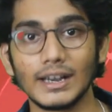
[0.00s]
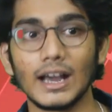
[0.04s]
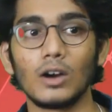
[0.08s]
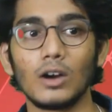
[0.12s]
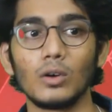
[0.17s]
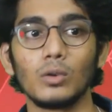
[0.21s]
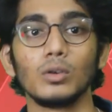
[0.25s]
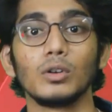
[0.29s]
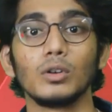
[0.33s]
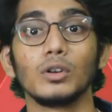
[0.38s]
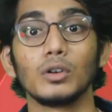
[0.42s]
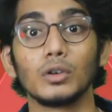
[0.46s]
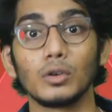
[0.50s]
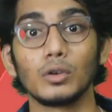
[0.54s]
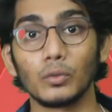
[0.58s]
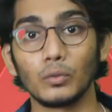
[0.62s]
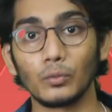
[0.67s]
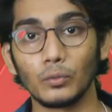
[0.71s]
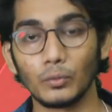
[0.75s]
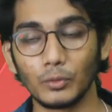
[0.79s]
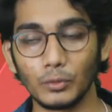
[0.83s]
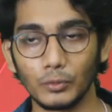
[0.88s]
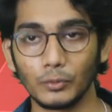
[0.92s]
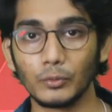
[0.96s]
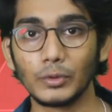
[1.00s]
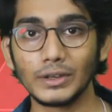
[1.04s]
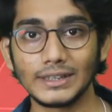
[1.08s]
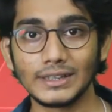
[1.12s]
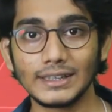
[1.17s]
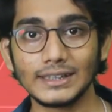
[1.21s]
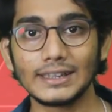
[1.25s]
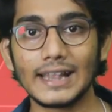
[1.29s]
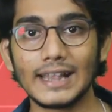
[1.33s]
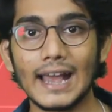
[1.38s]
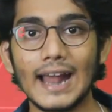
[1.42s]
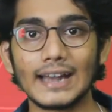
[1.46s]
Now
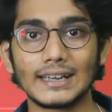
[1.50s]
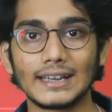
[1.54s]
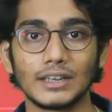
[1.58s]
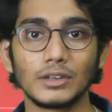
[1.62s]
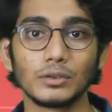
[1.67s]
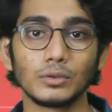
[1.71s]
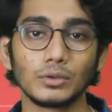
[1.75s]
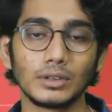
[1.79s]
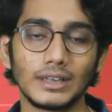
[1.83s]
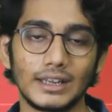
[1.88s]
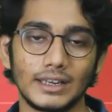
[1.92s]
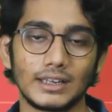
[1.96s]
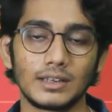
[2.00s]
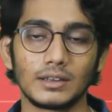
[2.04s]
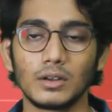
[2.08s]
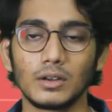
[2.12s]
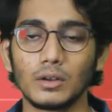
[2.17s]
within that, you